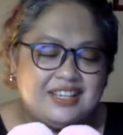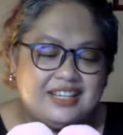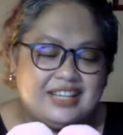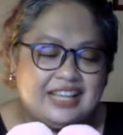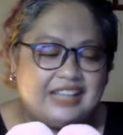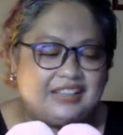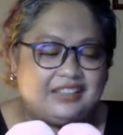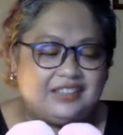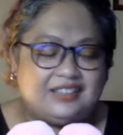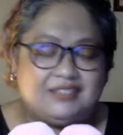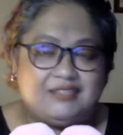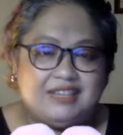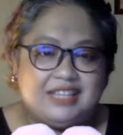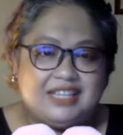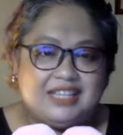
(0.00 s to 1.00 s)

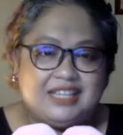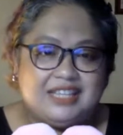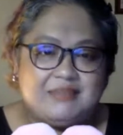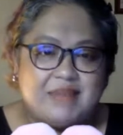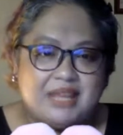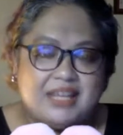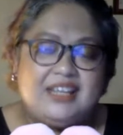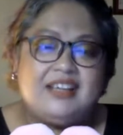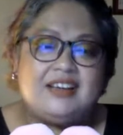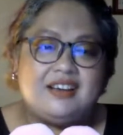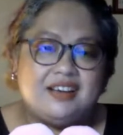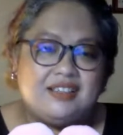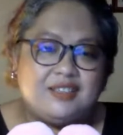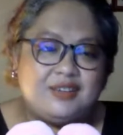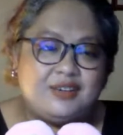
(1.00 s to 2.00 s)
later with many
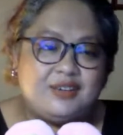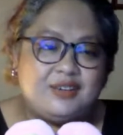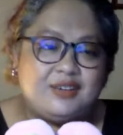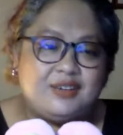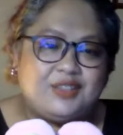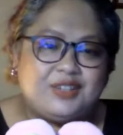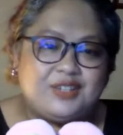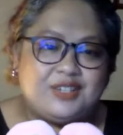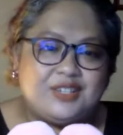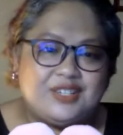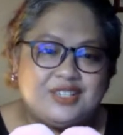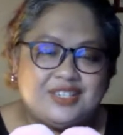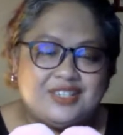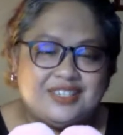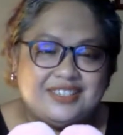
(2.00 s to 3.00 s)
other
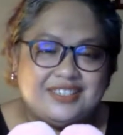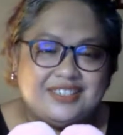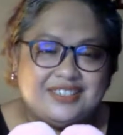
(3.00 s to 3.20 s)
authors.